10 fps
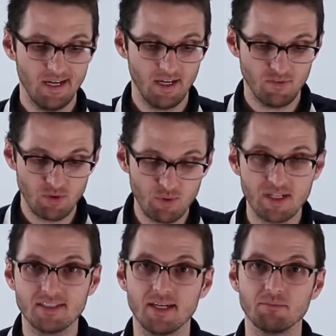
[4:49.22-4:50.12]
If you
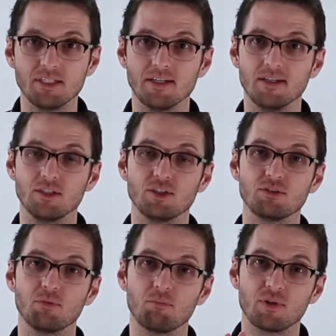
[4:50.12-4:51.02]
get tempted,
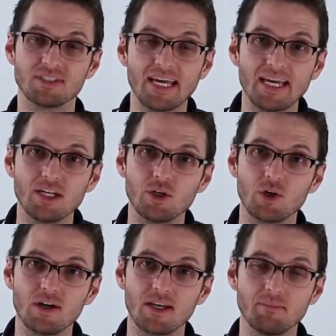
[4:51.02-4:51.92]
just pretend
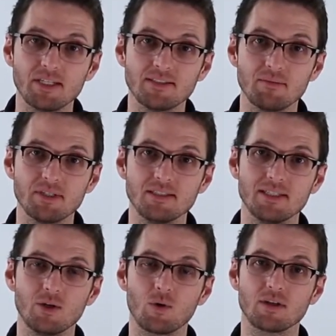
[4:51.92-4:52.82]
you're an
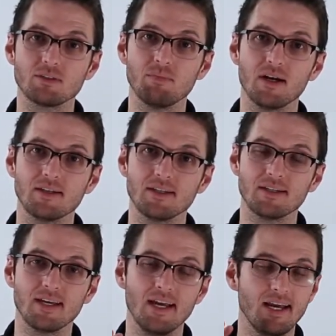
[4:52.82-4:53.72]
MSNBC
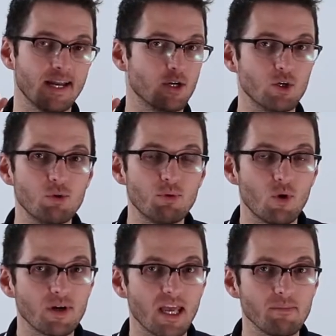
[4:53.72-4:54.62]
correspondent and a new
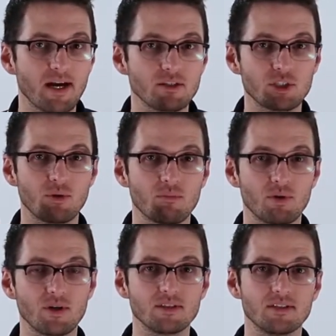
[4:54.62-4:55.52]
poll came out showing
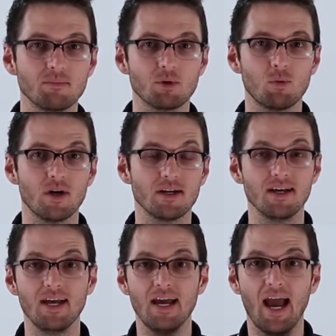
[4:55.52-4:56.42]
Bernie's
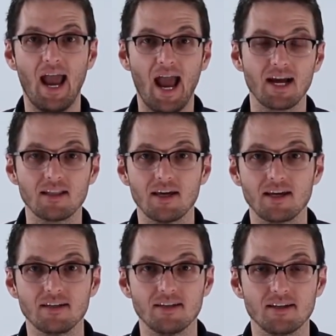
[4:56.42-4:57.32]
#1. Act
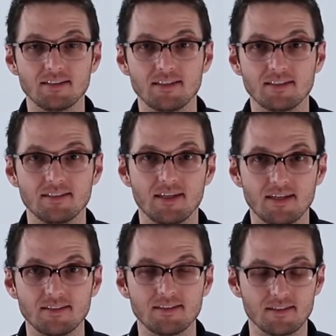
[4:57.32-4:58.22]
like it doesn't
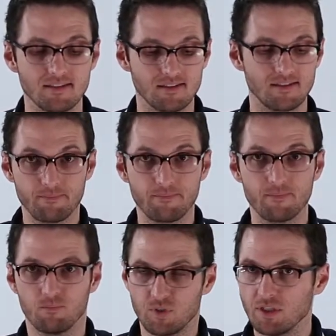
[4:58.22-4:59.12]
exist.
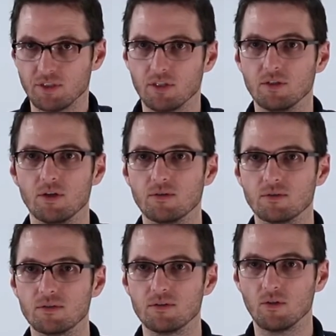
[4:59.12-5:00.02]
Seriously
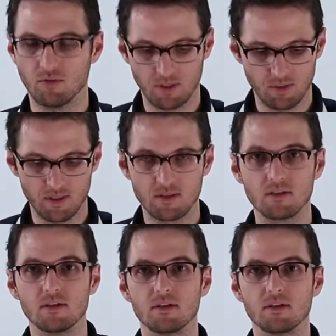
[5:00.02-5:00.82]
though, don't fuck with it.